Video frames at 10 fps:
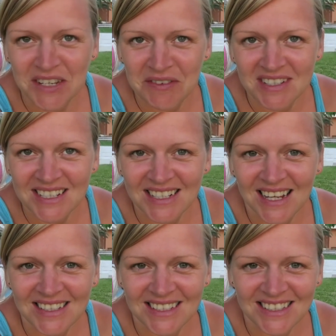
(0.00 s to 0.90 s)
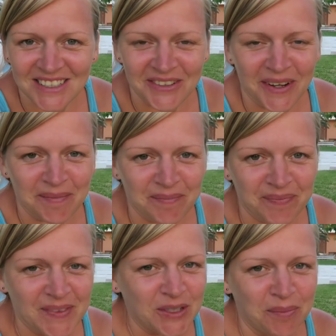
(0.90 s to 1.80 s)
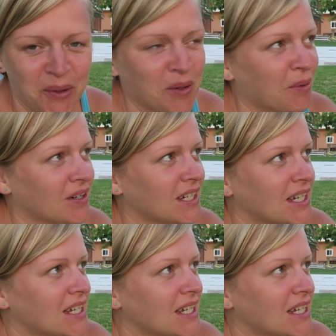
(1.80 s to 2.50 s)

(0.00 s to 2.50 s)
Stephen's connected to he's on Pokemon.